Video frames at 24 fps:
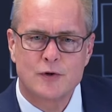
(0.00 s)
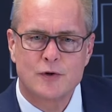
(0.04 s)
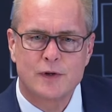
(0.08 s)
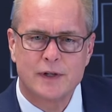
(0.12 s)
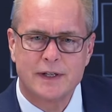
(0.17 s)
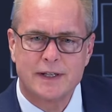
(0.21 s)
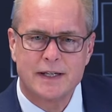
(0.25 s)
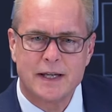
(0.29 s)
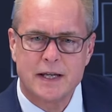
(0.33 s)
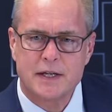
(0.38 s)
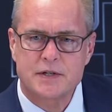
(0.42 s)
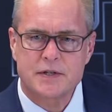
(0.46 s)

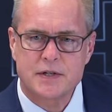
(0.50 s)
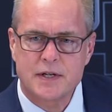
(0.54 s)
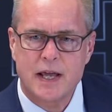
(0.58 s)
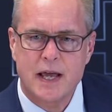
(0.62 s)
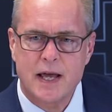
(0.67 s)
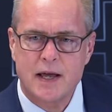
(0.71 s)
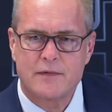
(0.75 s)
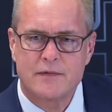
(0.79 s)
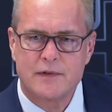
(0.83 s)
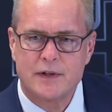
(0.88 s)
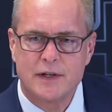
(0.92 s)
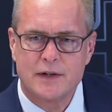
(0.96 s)
early doesn't
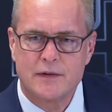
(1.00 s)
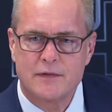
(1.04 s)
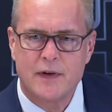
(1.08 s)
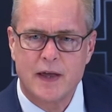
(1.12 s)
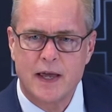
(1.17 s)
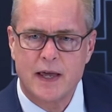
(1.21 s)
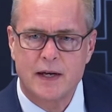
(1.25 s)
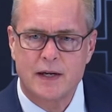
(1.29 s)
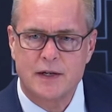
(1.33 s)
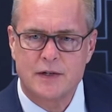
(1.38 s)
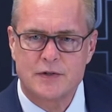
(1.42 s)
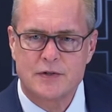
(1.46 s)
have the
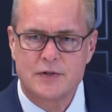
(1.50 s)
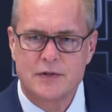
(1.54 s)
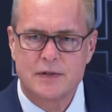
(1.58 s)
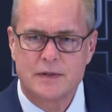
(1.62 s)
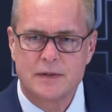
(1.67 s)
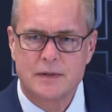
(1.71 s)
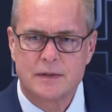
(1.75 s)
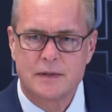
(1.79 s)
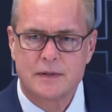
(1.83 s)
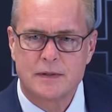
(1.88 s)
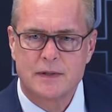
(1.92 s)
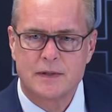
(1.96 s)
advantage,
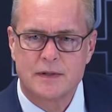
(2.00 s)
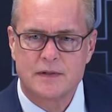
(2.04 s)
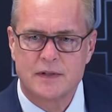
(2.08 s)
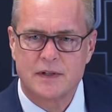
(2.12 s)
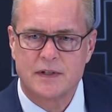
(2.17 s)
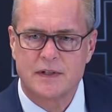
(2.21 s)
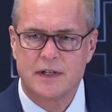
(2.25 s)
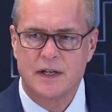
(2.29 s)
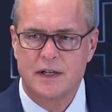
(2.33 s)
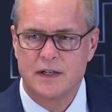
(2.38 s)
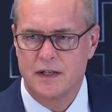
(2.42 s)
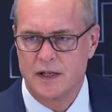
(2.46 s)
because
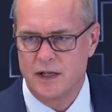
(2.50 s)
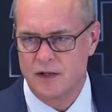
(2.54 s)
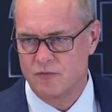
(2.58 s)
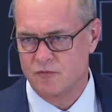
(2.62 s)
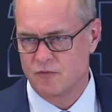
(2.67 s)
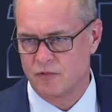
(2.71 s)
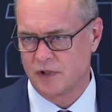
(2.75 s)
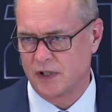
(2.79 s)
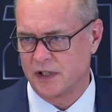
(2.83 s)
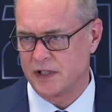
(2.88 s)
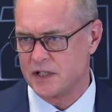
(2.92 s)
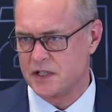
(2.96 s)
it
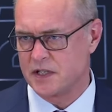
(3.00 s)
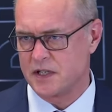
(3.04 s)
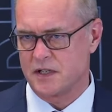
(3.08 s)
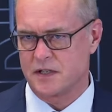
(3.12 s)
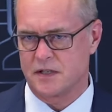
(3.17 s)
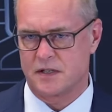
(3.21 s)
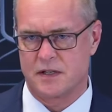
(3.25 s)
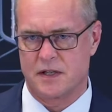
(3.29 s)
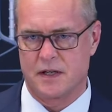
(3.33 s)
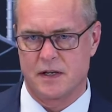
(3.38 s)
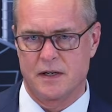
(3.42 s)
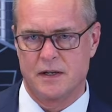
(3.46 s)

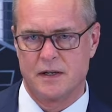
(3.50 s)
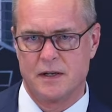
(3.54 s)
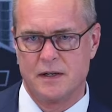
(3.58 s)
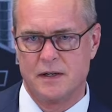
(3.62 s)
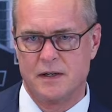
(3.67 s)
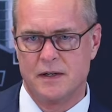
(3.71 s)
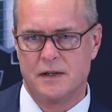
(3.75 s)
releases the